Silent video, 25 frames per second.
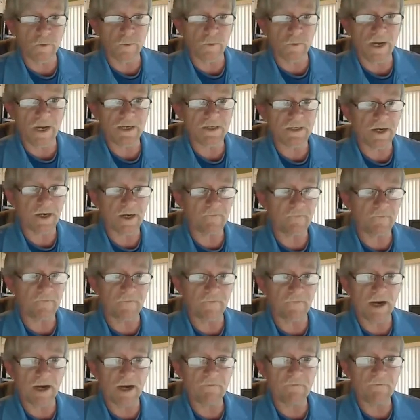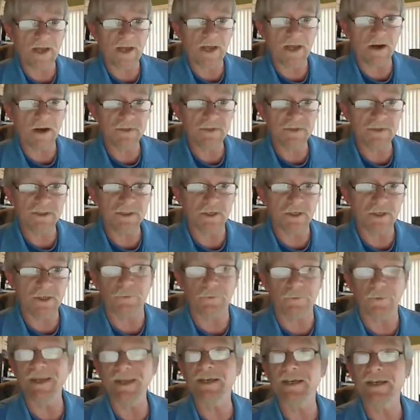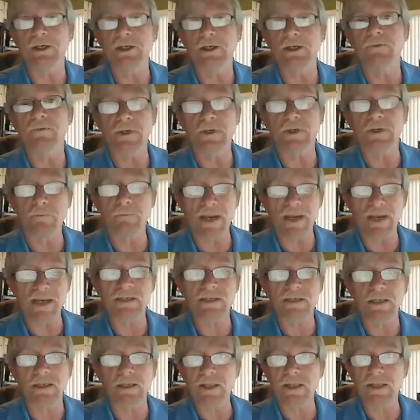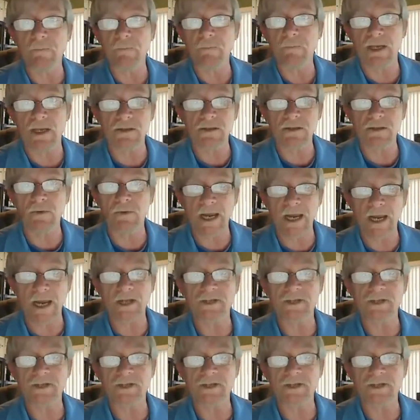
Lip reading: rated at 5,000 degree Kelvin, and basically that means